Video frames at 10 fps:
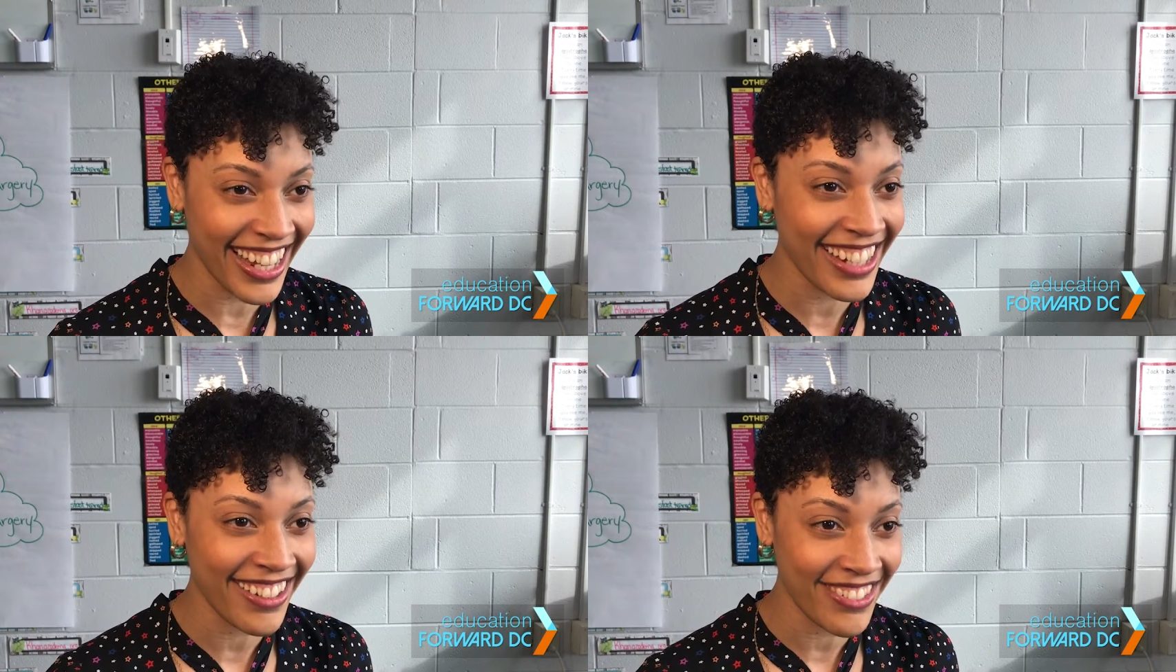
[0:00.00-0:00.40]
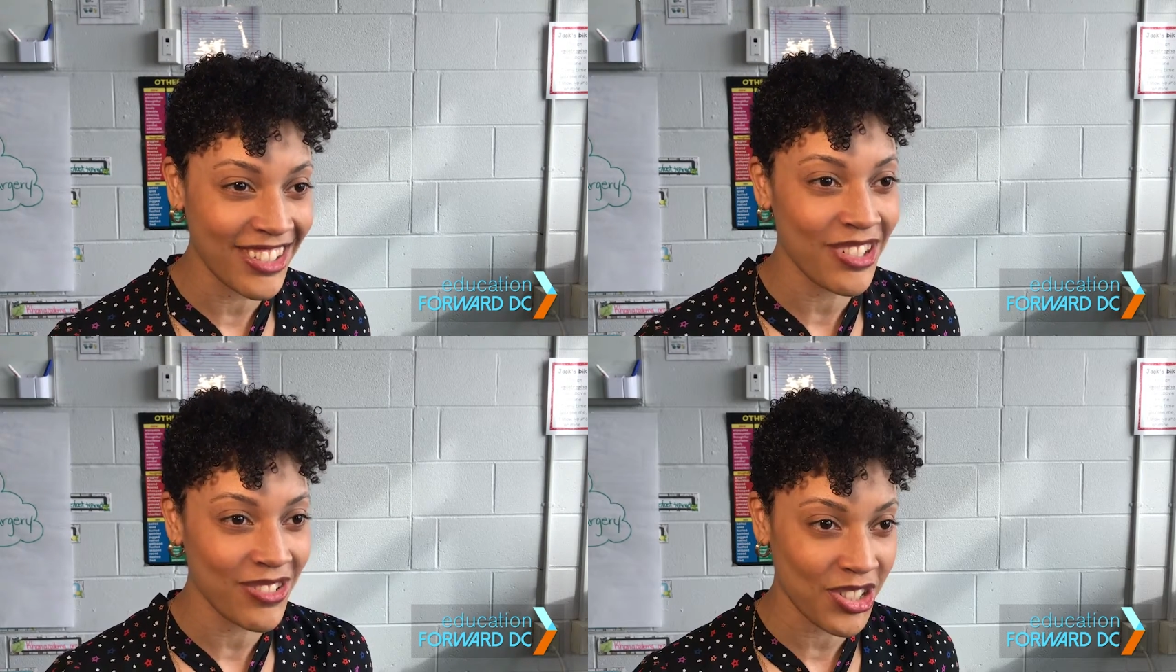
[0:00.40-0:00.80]
and
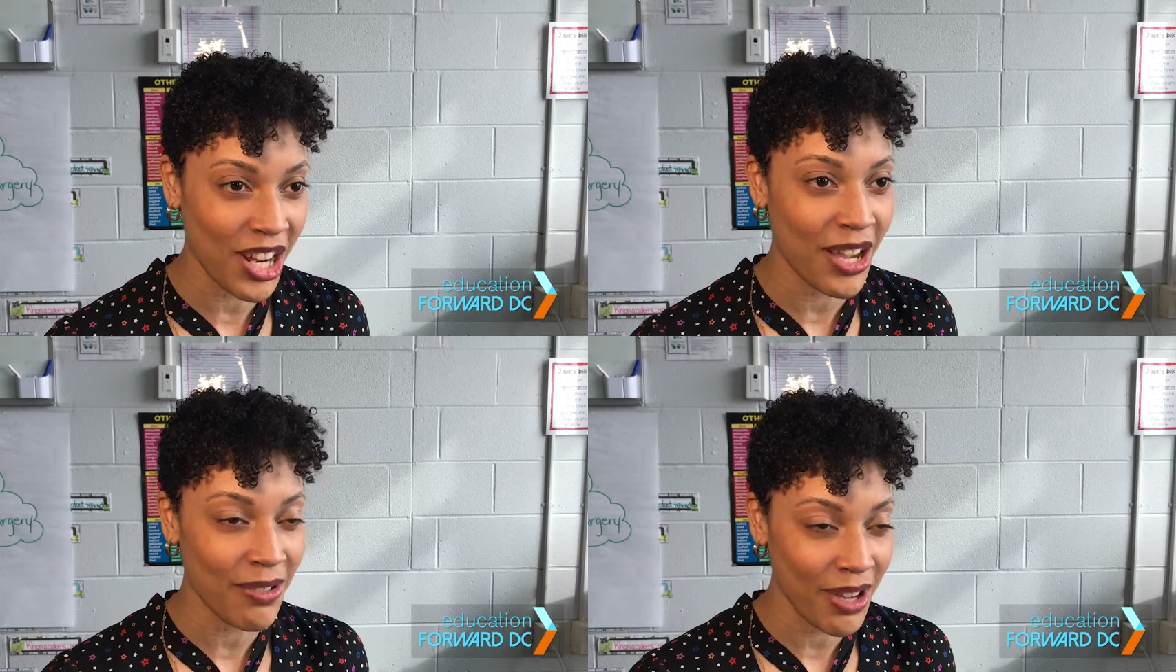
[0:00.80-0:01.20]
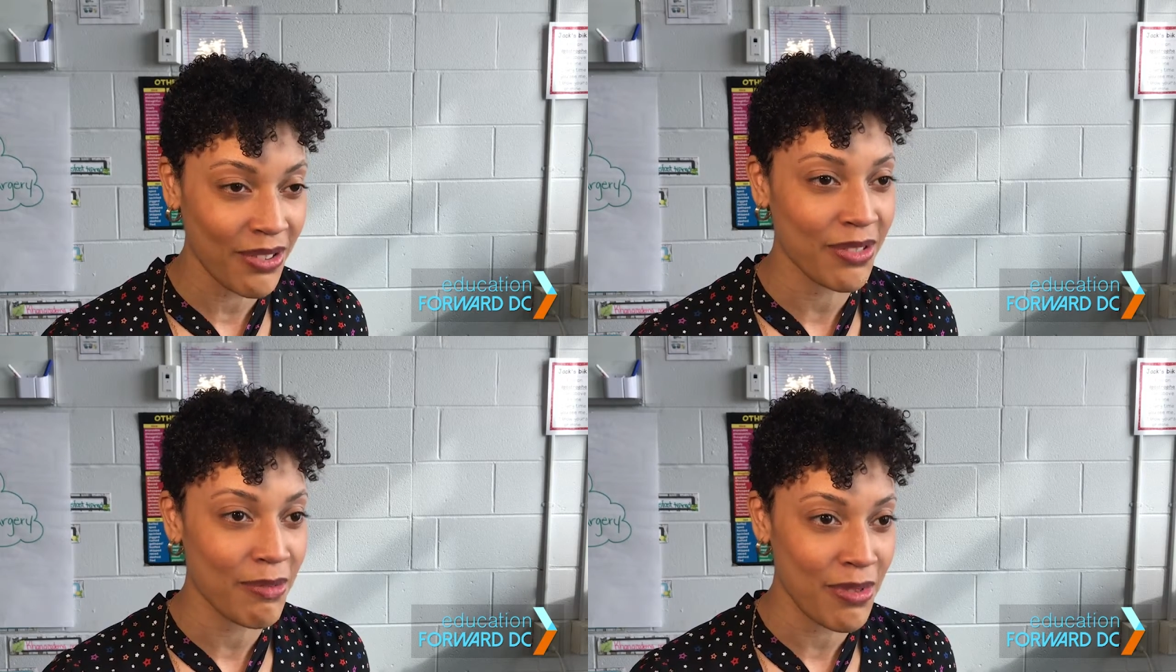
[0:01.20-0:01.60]
don't shy away
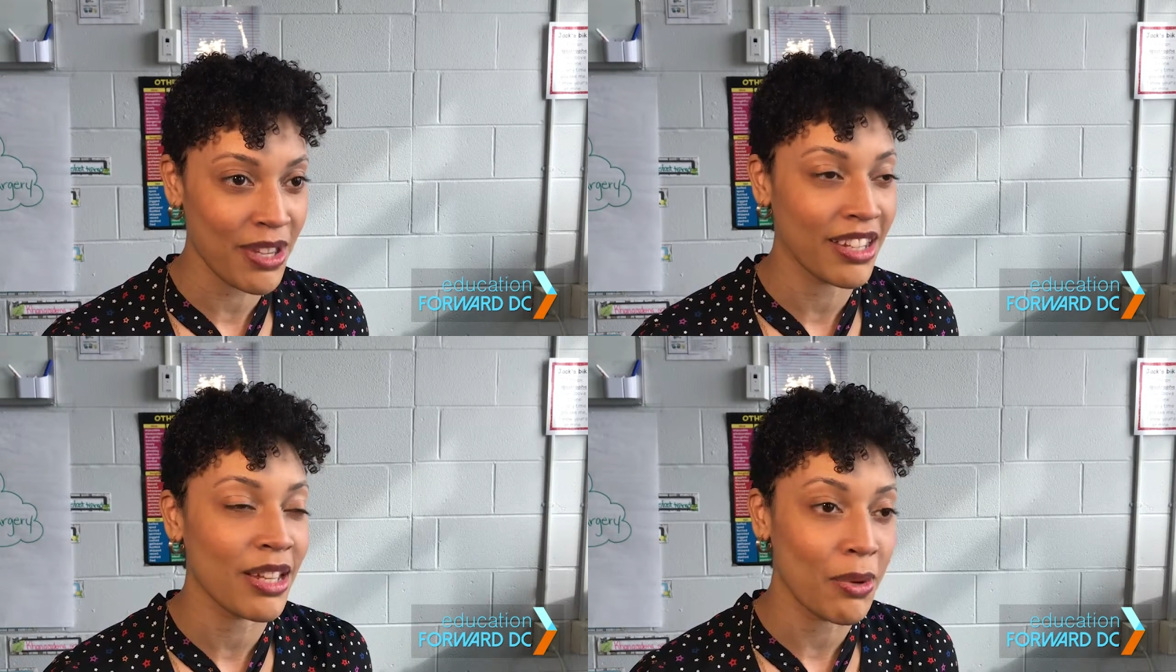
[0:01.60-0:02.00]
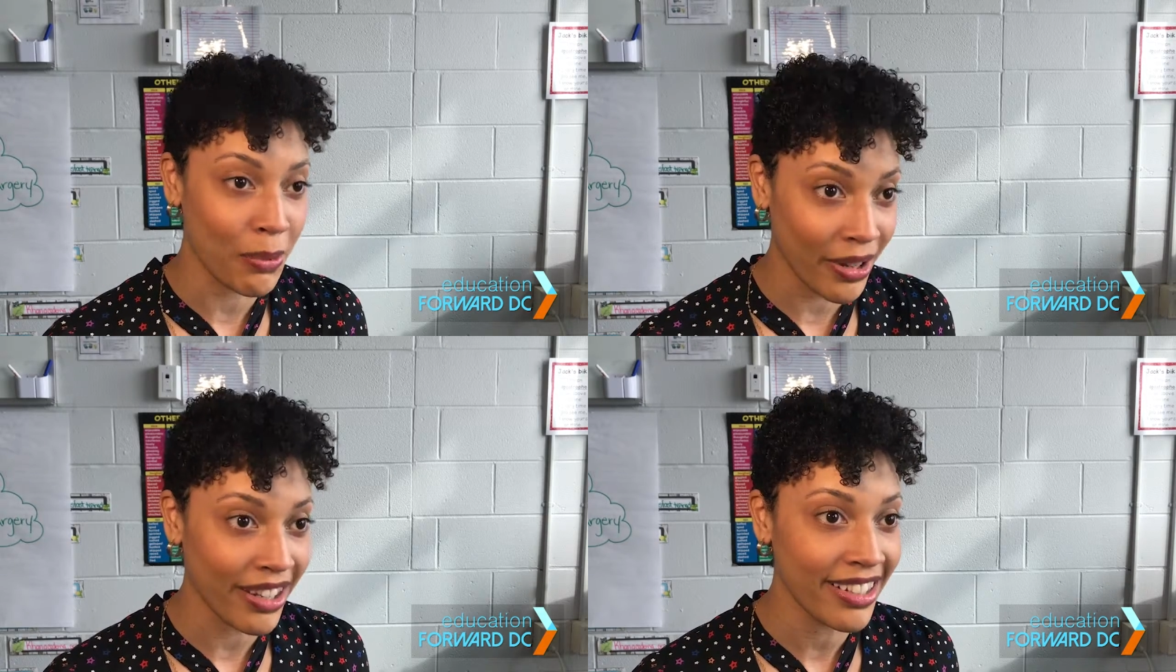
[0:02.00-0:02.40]
from it, it
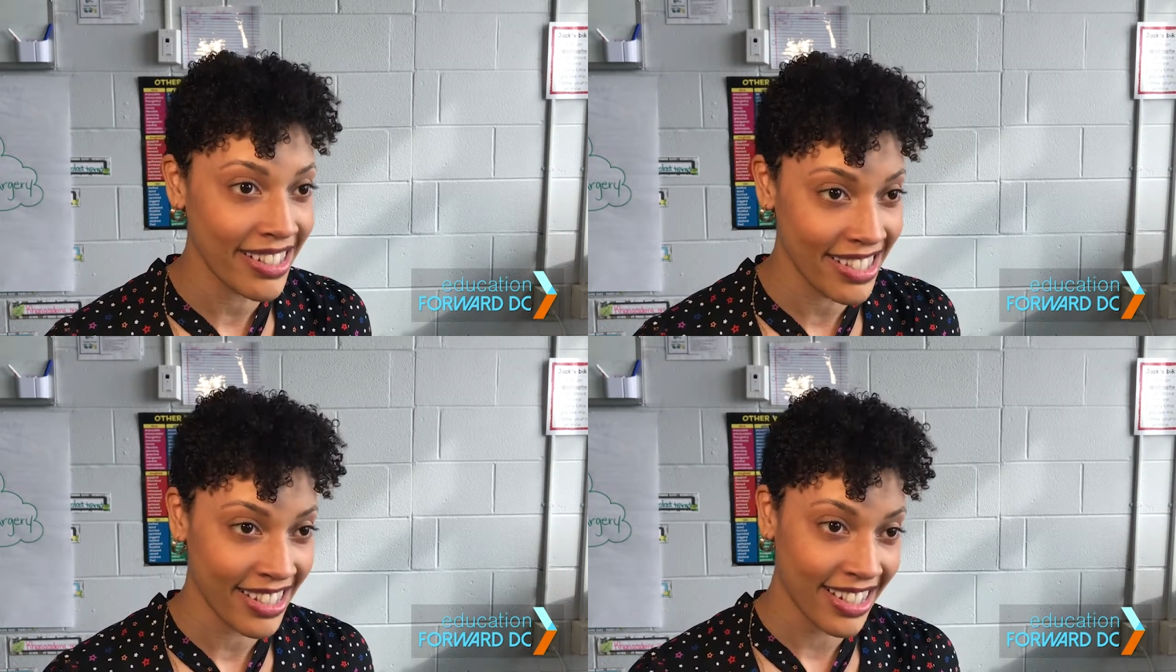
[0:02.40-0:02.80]
works.